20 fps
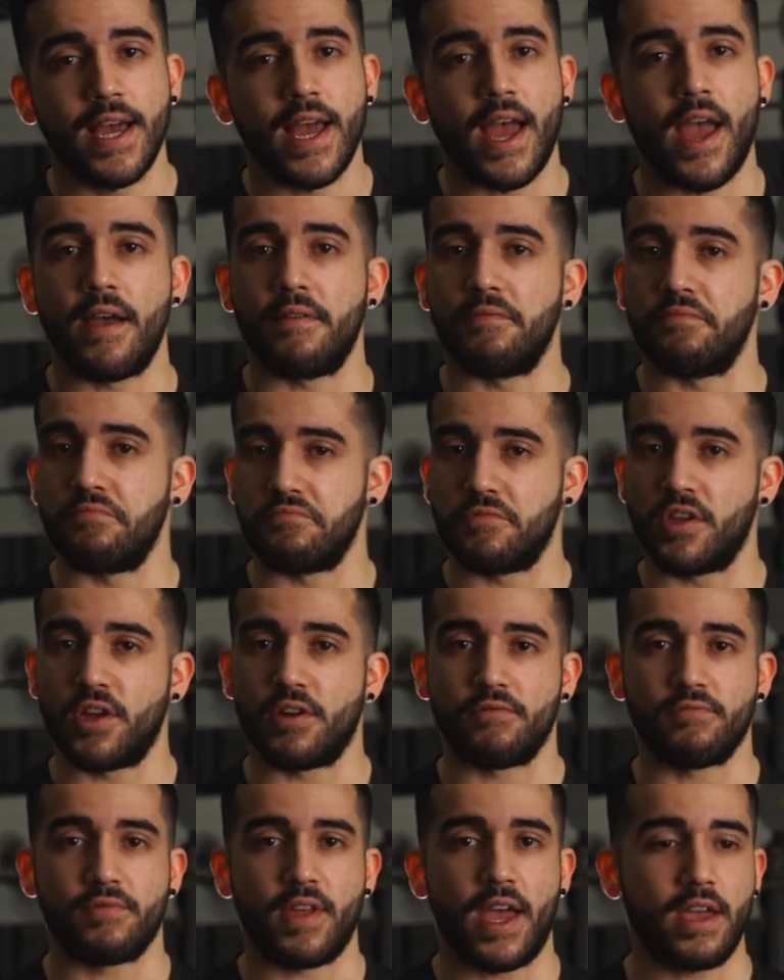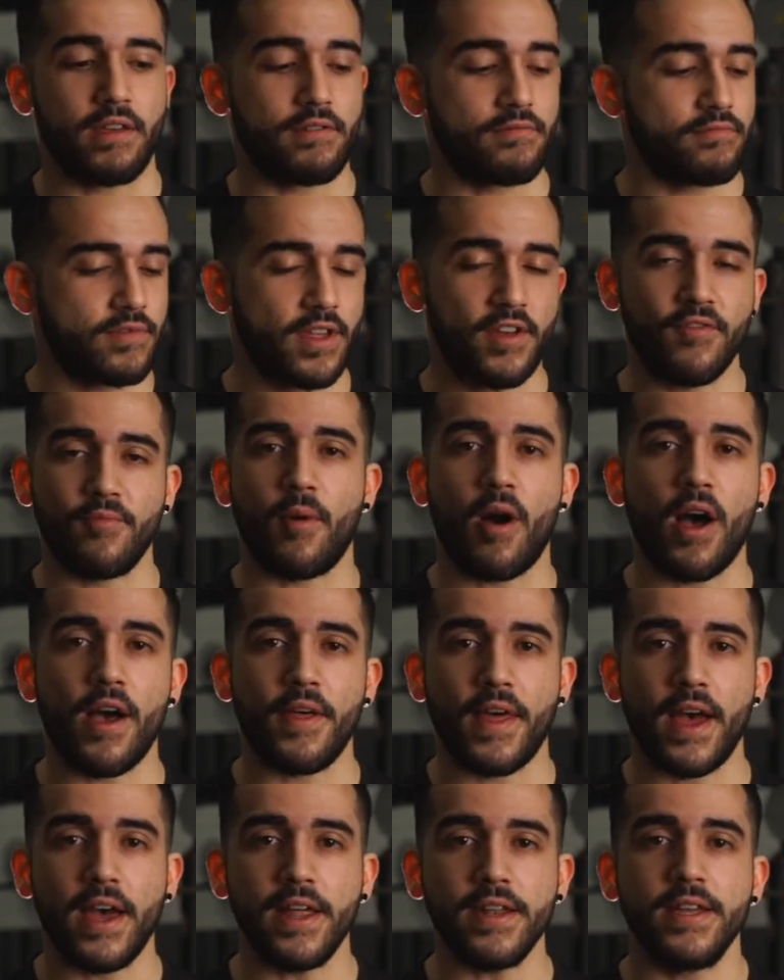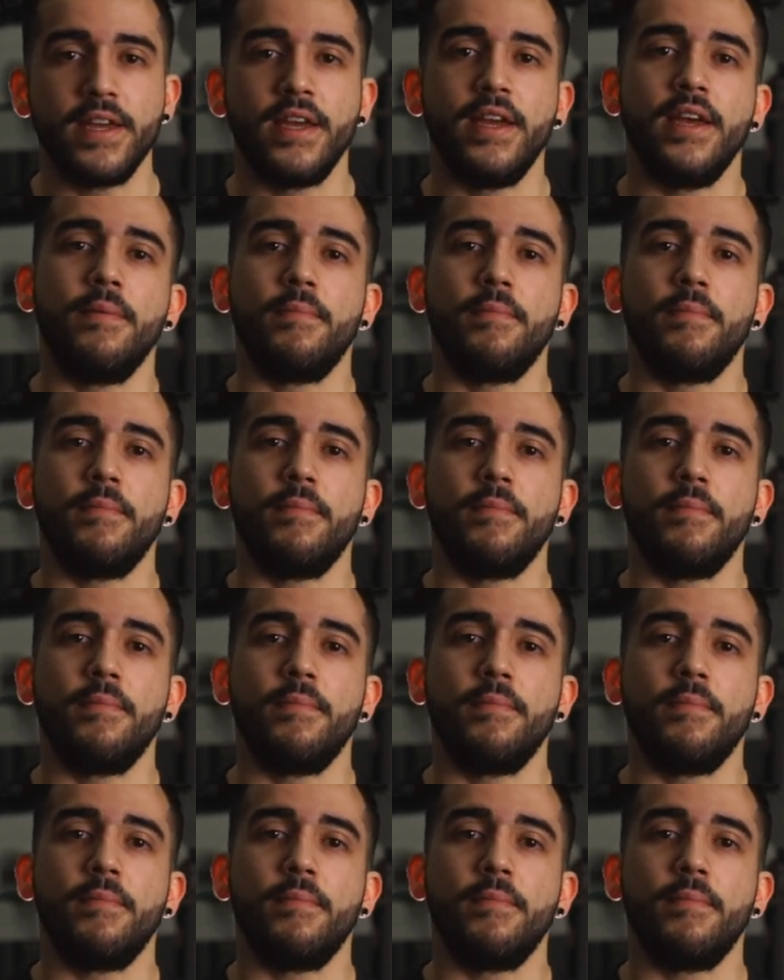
and you know they live by that.